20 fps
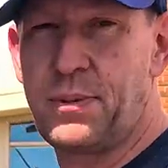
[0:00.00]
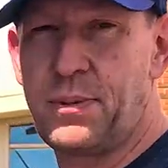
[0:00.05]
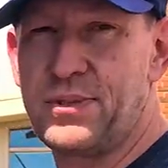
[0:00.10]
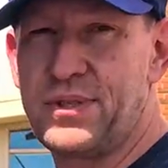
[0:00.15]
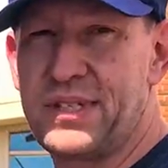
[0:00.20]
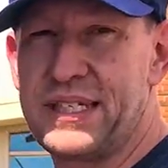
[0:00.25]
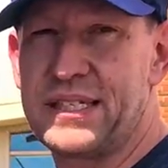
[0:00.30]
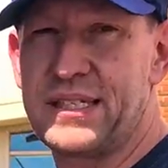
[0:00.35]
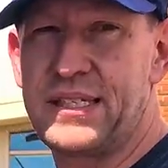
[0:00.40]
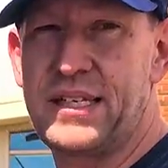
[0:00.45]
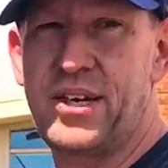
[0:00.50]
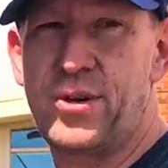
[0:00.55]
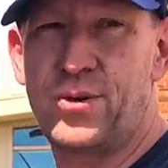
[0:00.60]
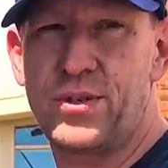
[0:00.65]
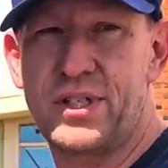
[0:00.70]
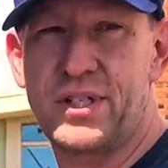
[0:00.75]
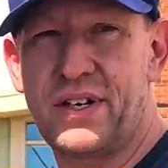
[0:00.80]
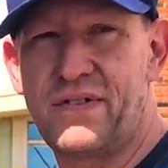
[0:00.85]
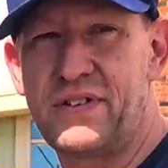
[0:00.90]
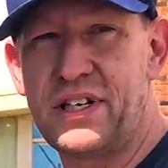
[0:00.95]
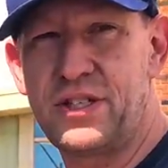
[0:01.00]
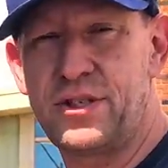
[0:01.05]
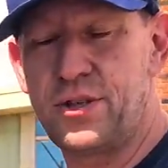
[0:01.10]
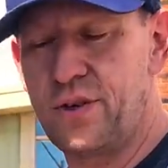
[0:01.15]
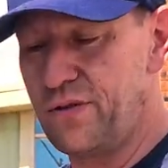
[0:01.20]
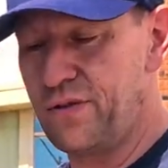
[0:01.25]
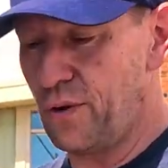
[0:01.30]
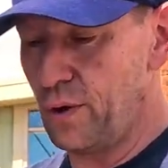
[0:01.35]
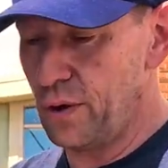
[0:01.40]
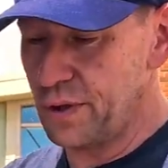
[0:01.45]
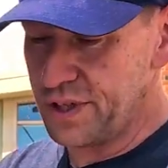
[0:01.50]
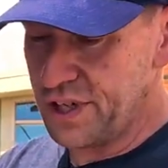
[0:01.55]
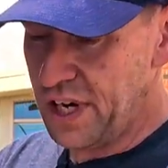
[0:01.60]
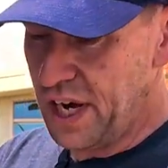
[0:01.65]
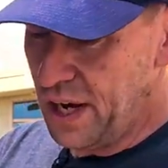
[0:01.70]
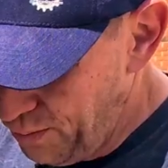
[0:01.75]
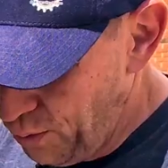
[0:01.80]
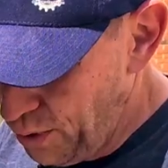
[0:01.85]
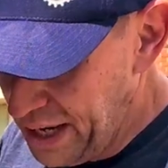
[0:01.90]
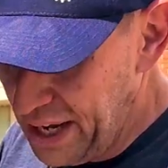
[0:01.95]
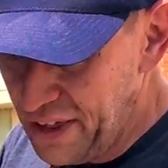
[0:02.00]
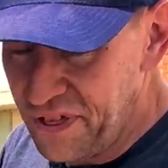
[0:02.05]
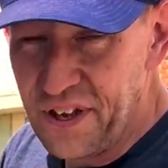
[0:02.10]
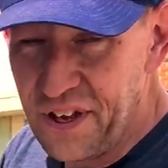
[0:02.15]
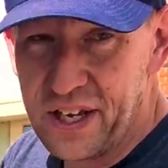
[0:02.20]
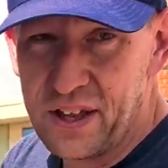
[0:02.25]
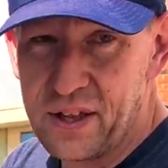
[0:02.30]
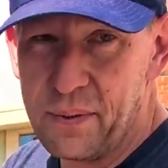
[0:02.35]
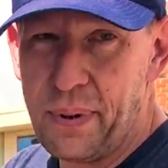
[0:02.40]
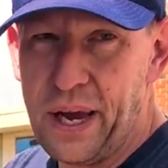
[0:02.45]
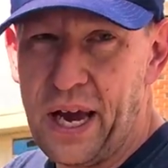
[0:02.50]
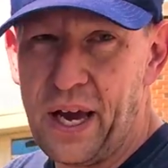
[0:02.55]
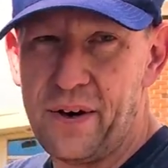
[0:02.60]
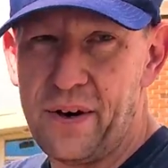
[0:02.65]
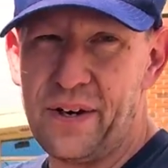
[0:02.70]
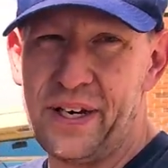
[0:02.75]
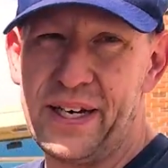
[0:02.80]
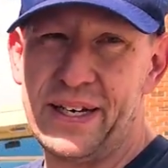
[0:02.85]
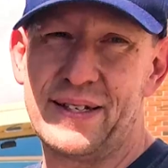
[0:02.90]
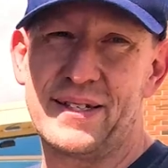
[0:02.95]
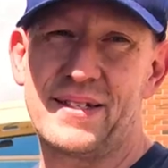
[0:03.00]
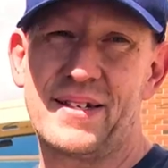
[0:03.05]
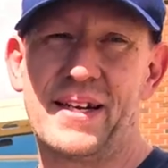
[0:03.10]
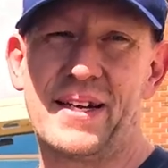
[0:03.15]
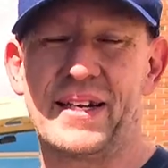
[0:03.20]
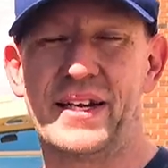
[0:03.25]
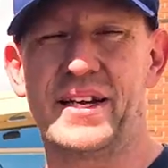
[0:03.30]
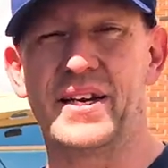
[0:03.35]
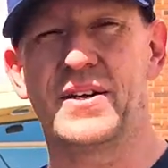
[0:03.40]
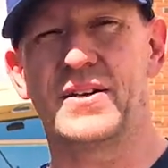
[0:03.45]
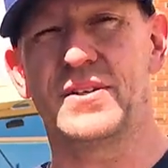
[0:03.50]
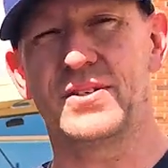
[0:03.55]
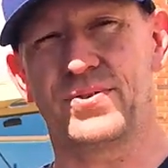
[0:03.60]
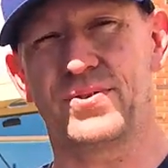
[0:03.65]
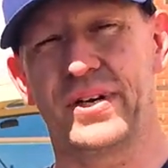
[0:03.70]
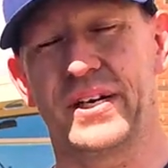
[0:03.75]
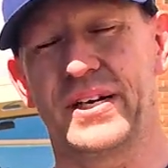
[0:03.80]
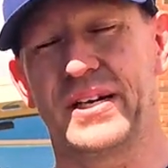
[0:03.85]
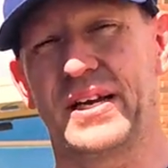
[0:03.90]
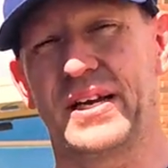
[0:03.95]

about 60 or 72 volts, what I think the battery inside here is rated